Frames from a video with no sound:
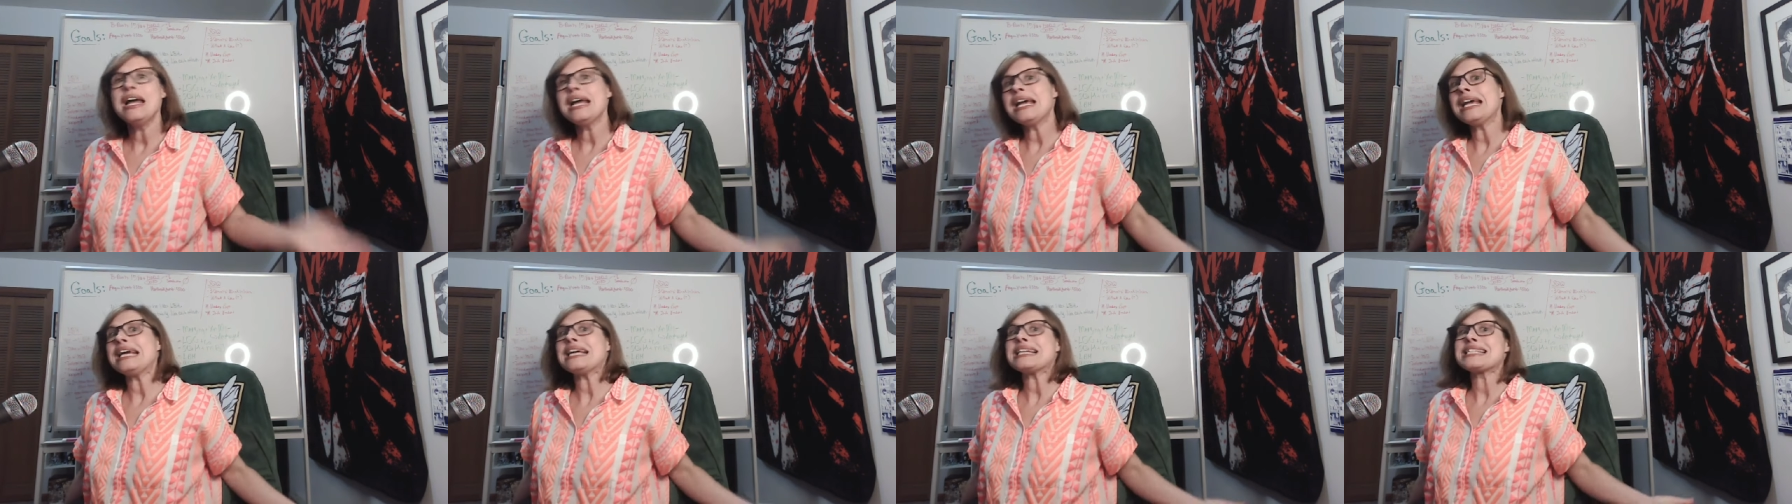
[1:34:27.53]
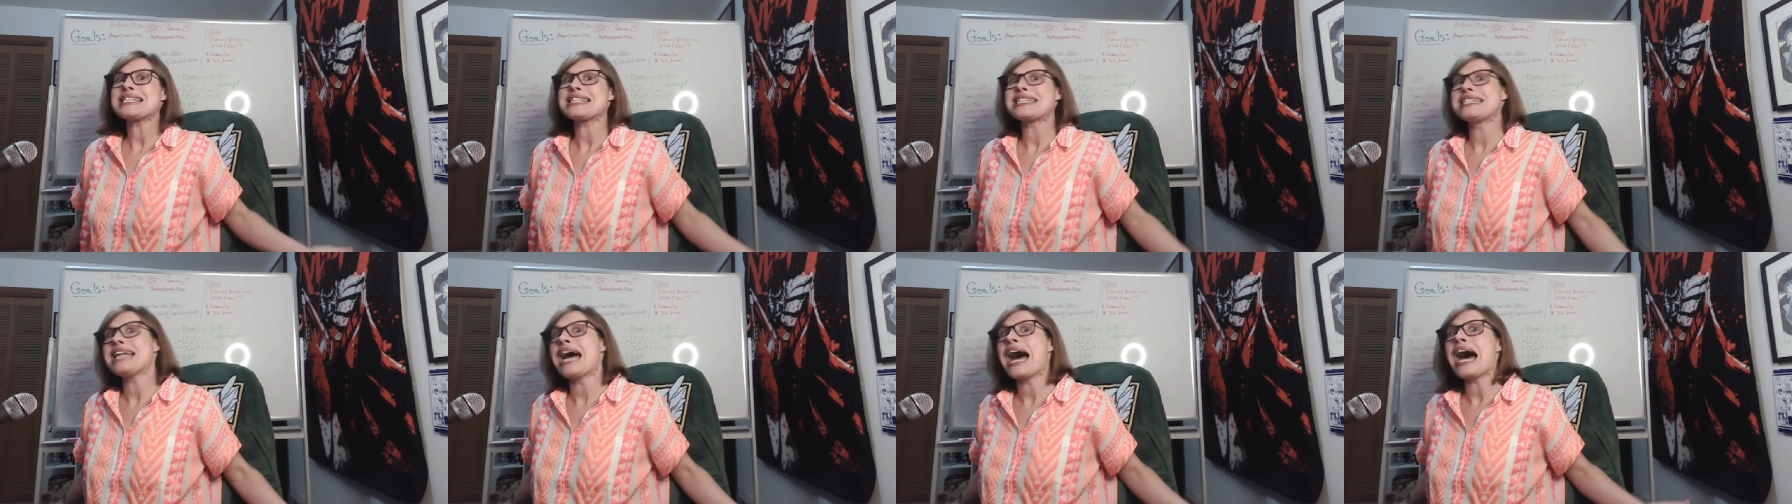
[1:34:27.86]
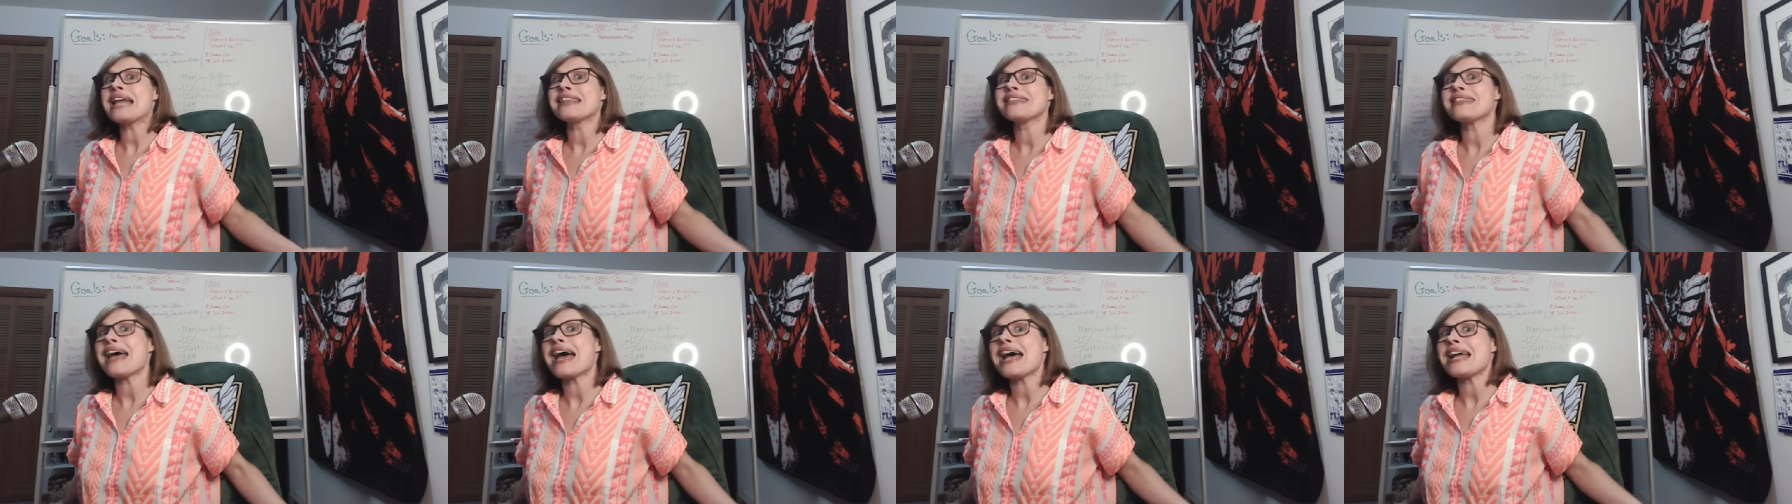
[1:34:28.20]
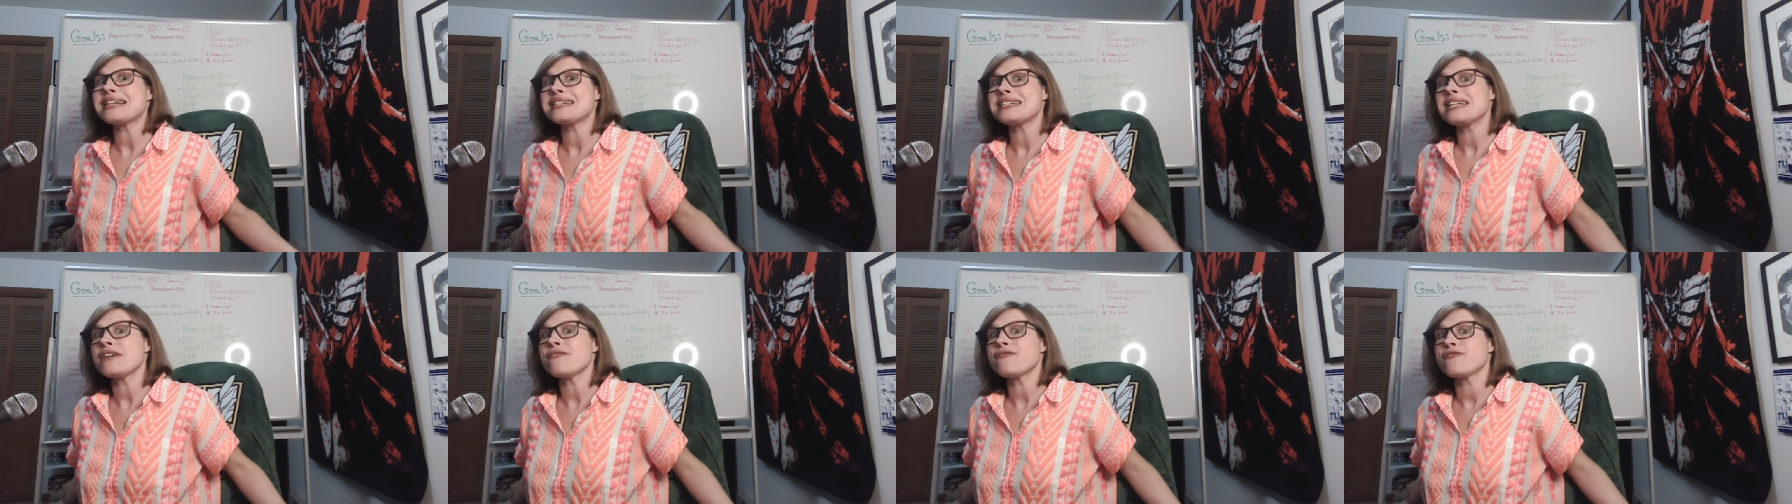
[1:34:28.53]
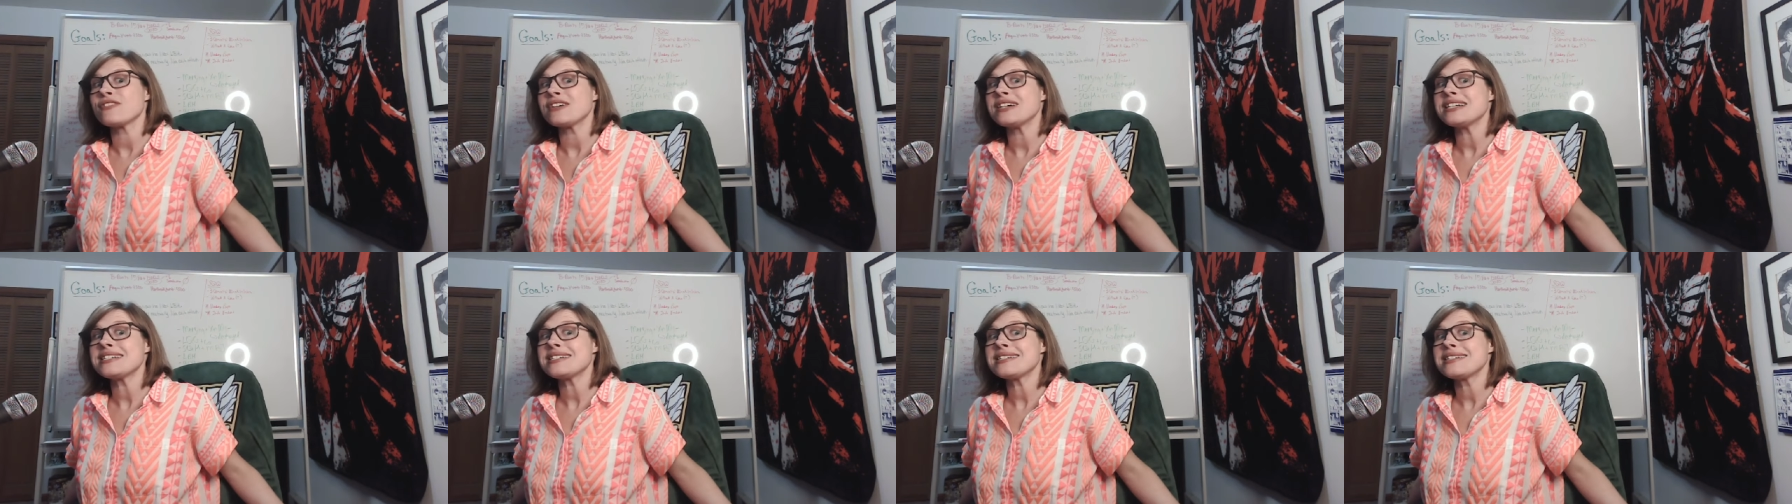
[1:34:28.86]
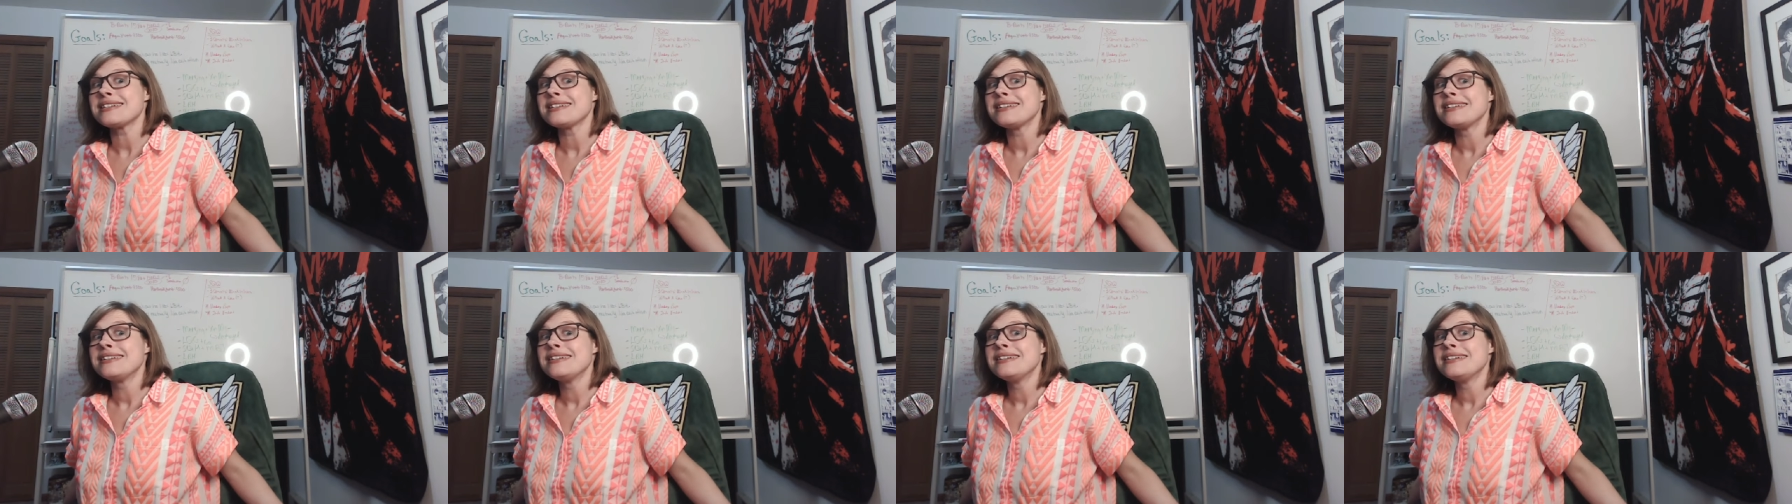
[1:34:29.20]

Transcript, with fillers: It's not that different